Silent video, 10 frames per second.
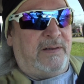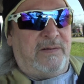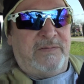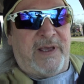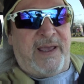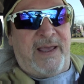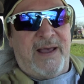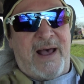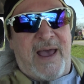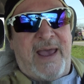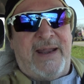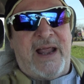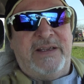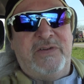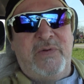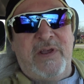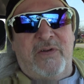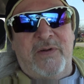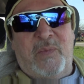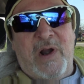Okay, I had andouille
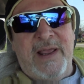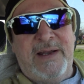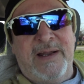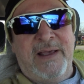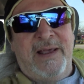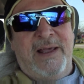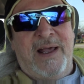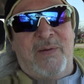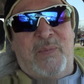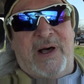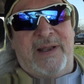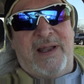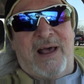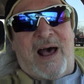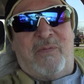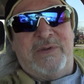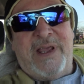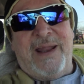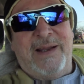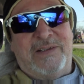on the brain, but I was
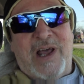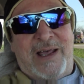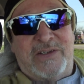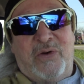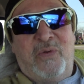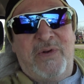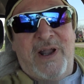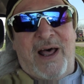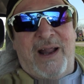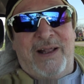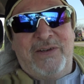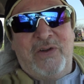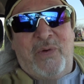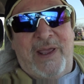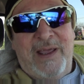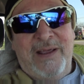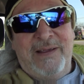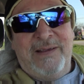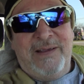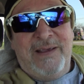getting tasso, not andouille.
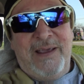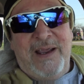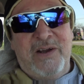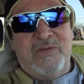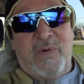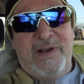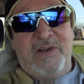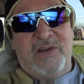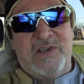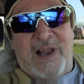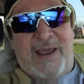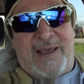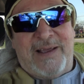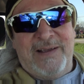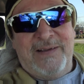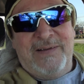Here's what it looks like.